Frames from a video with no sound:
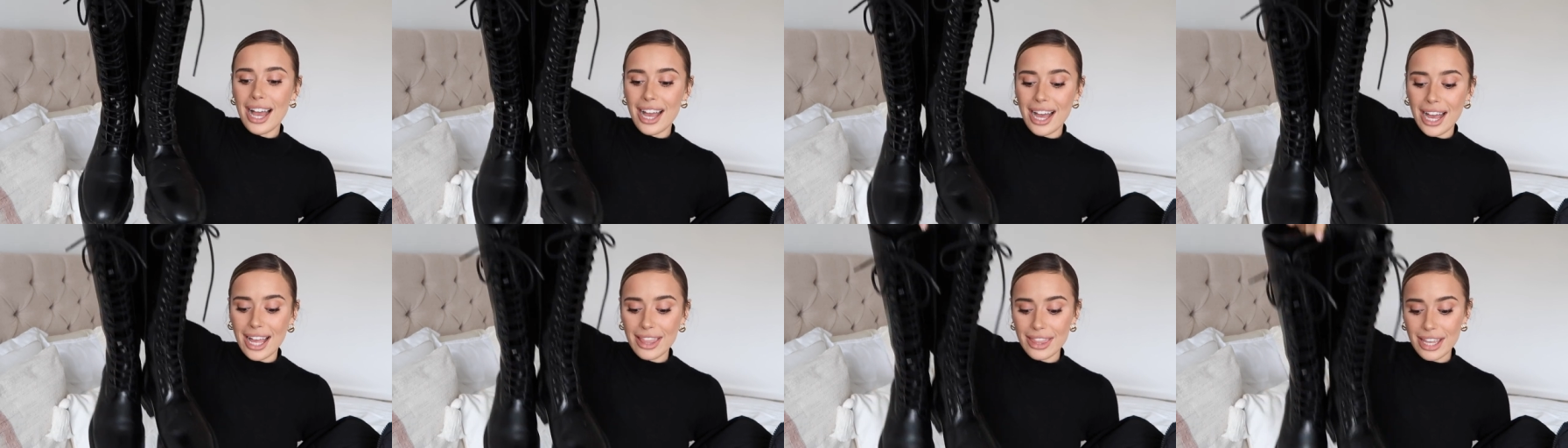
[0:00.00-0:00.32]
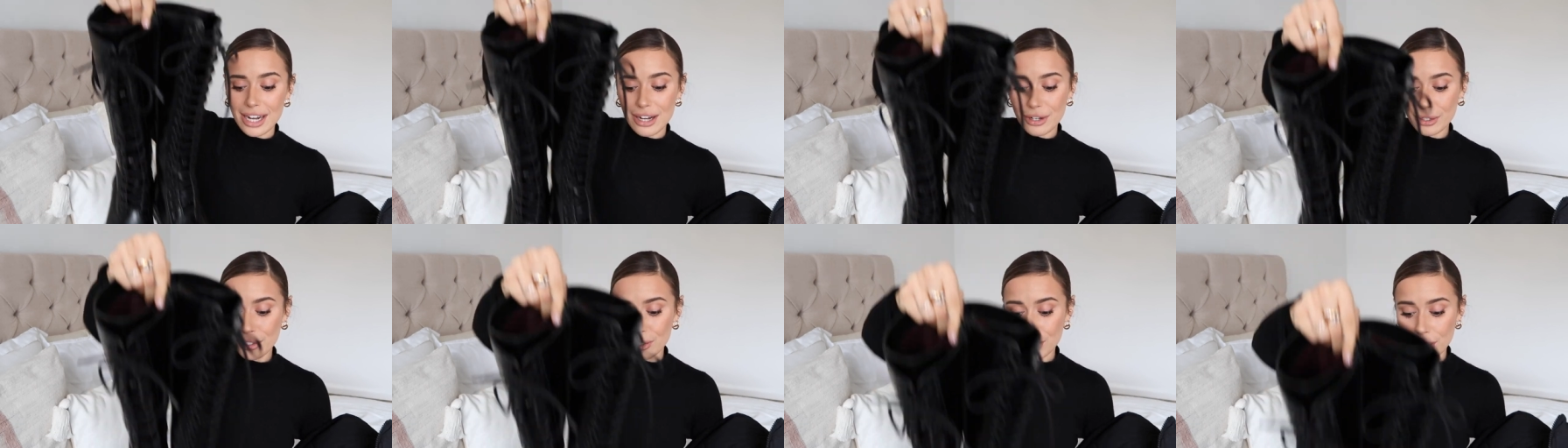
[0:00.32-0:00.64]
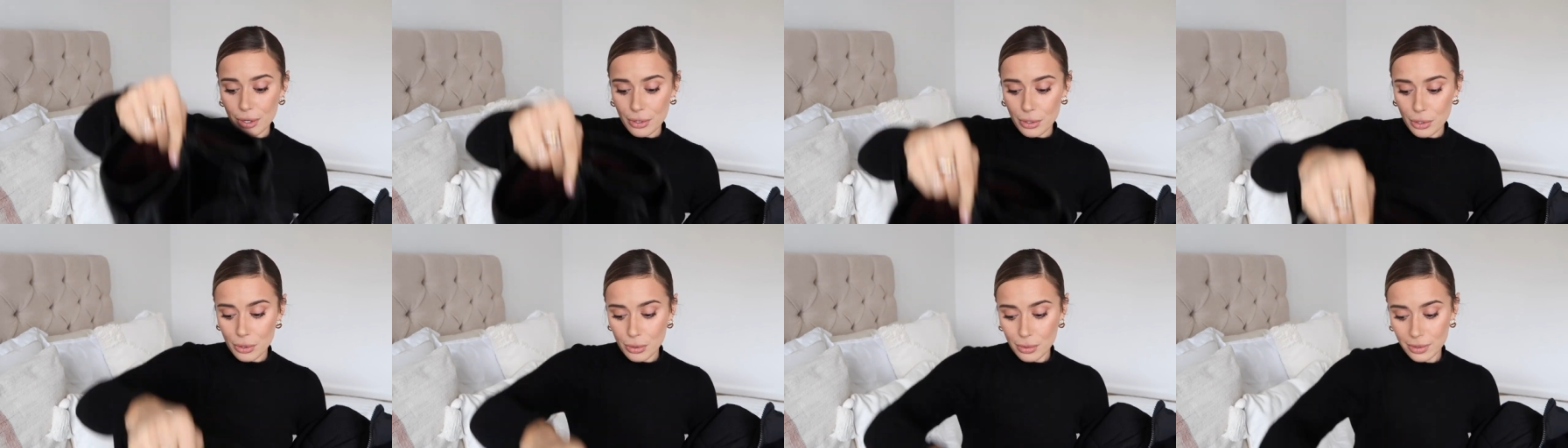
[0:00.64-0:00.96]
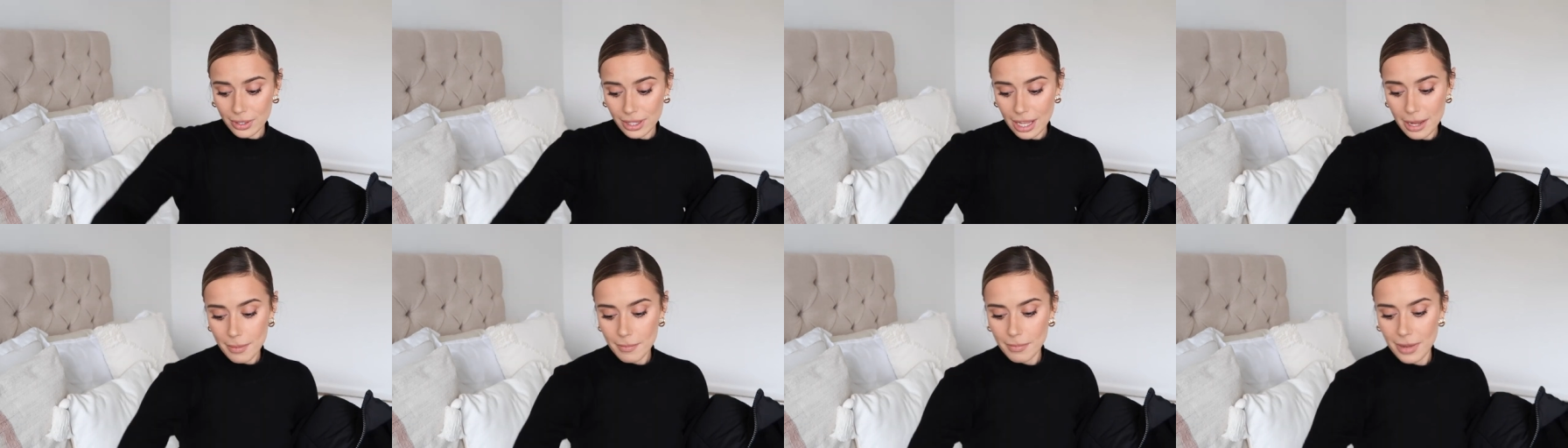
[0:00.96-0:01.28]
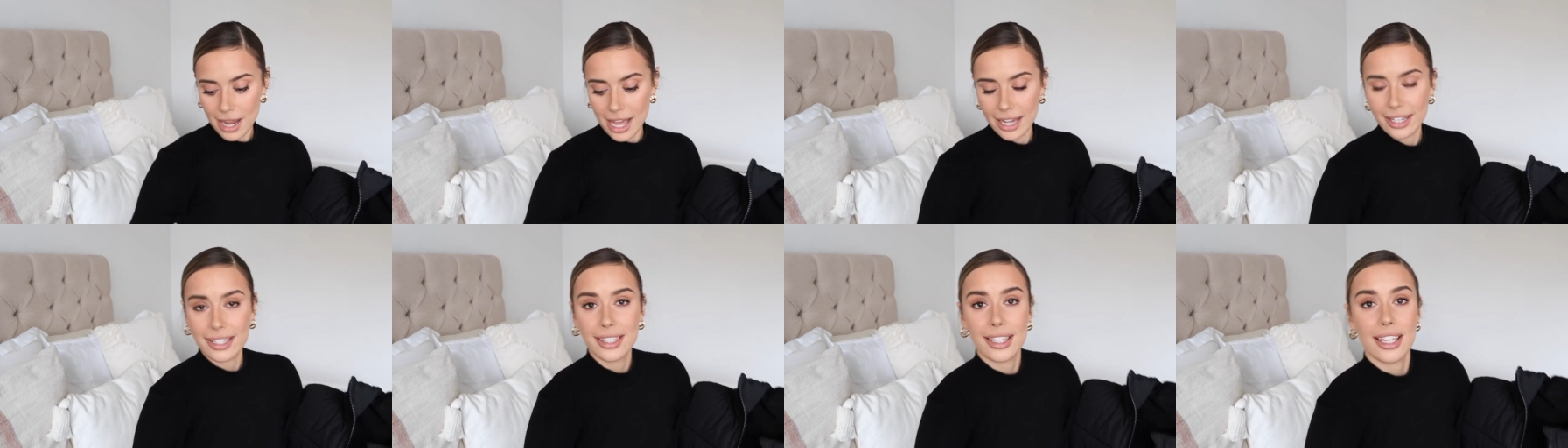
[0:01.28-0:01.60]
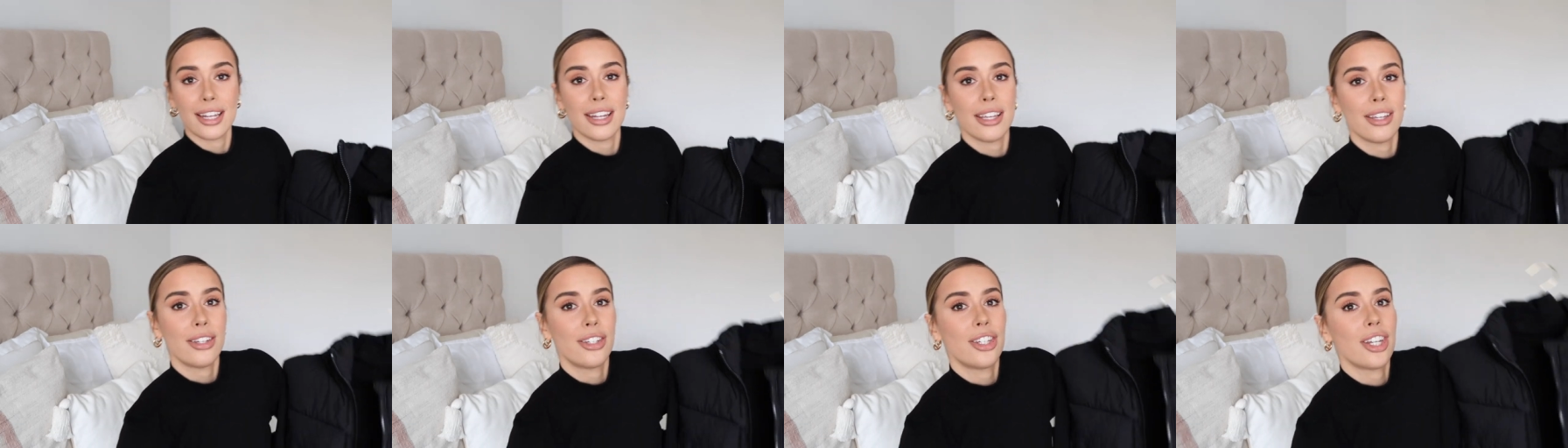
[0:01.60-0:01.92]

and they look so cool with like black skinny